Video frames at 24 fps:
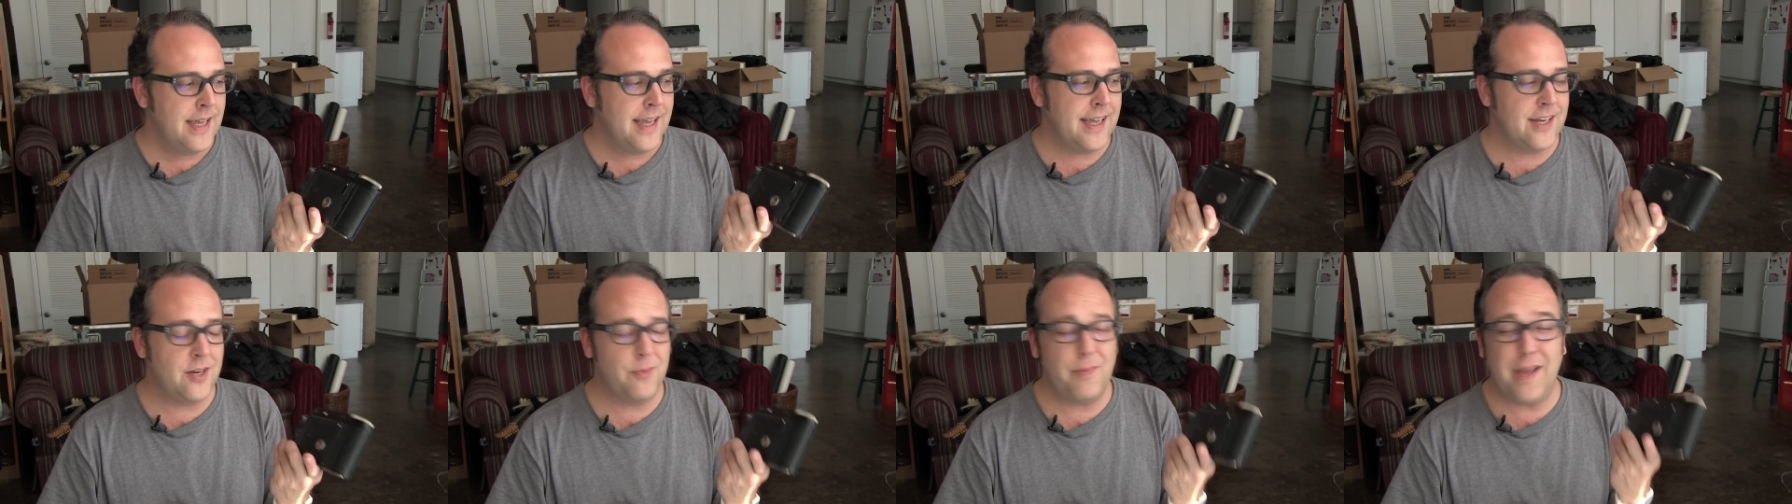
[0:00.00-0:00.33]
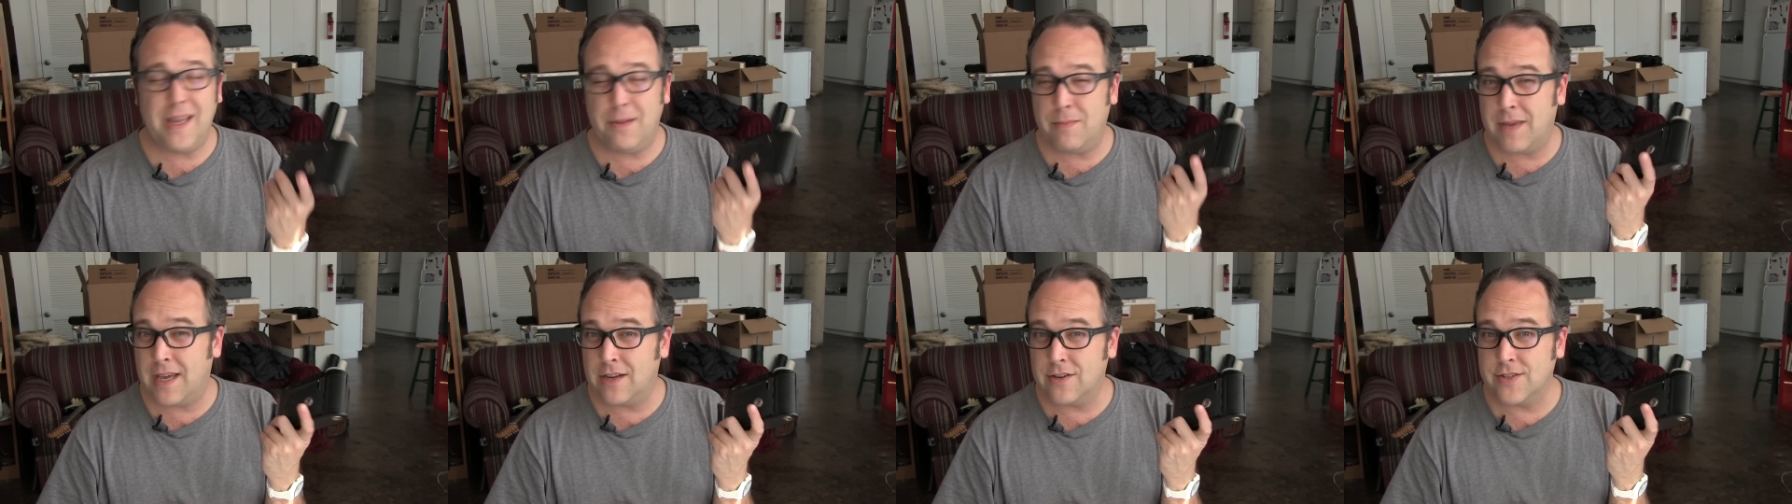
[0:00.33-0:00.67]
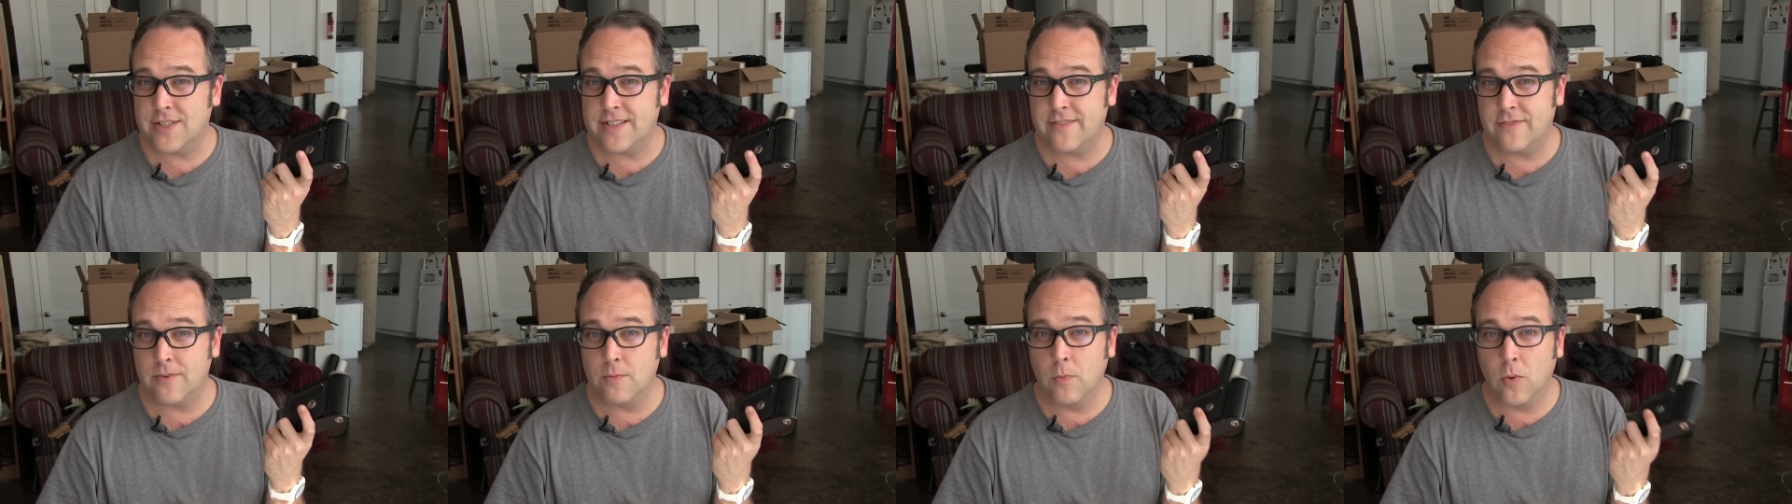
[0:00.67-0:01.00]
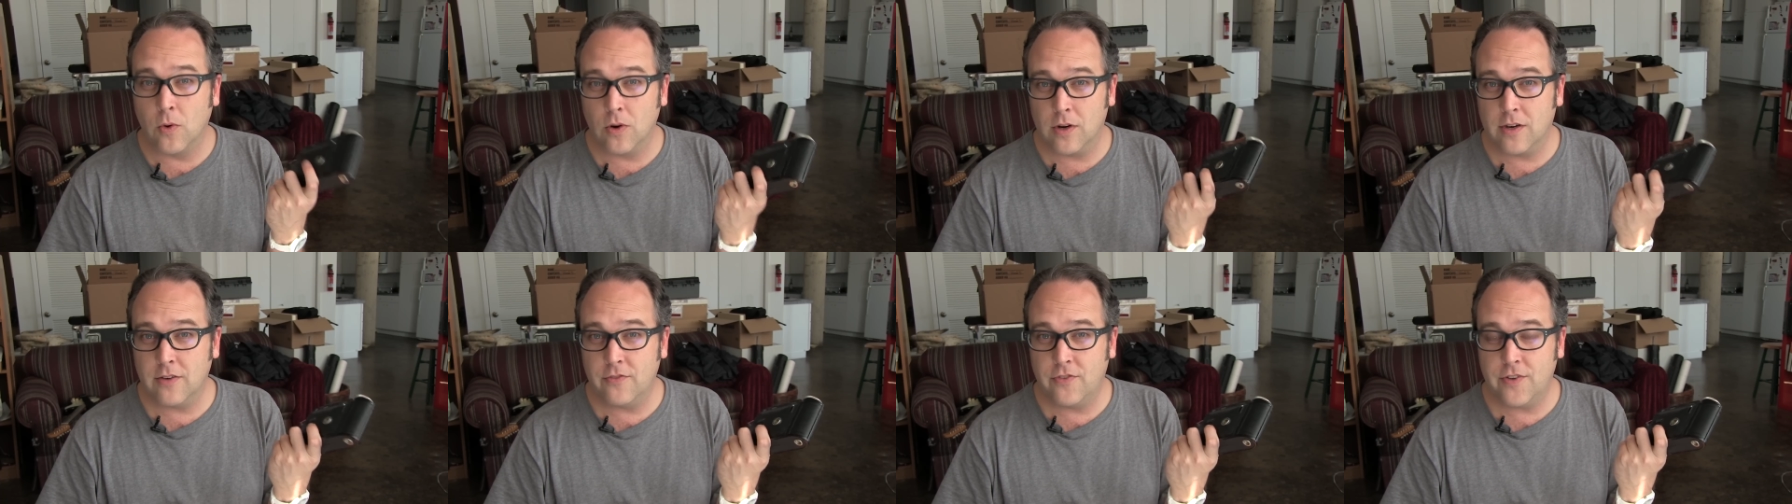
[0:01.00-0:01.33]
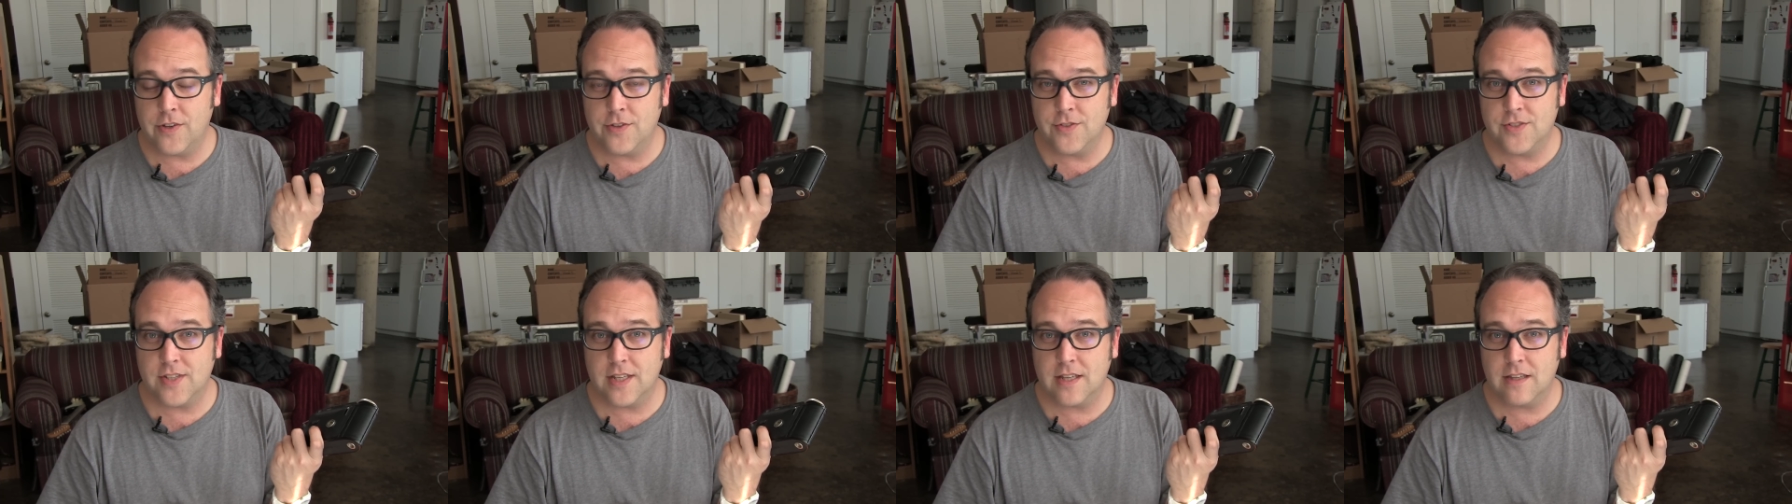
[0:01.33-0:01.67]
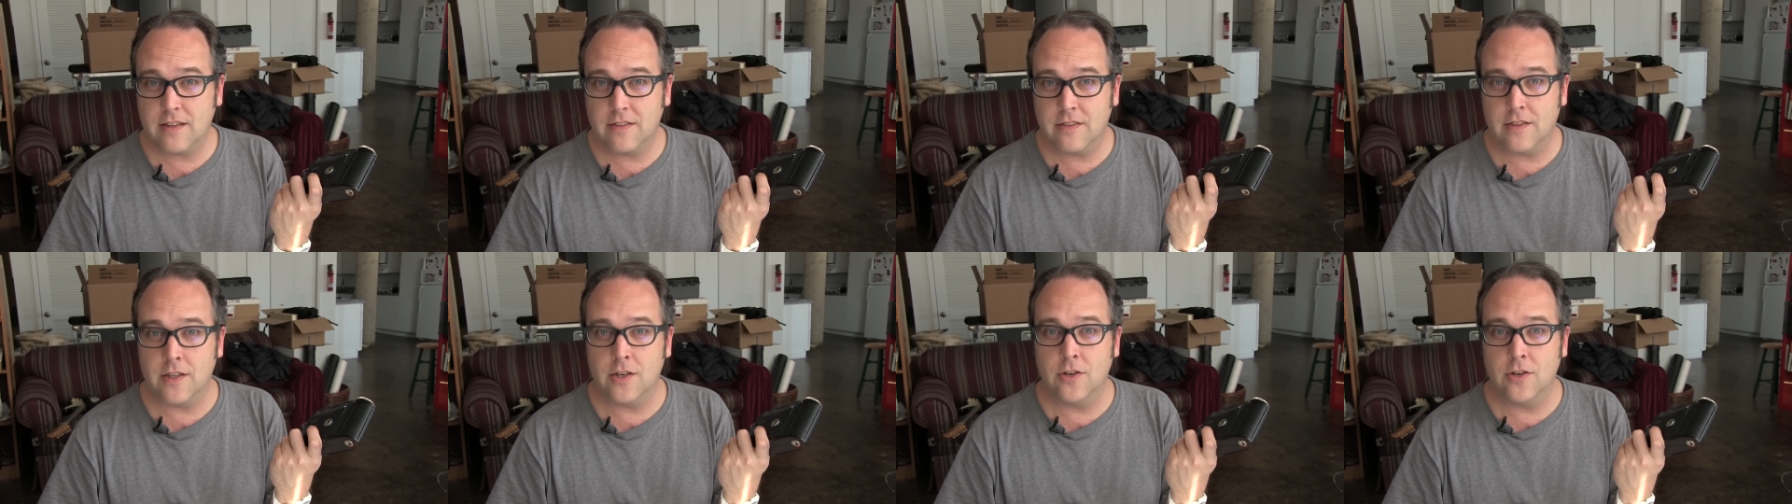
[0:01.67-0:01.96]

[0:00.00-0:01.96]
And to make matters even more confusing,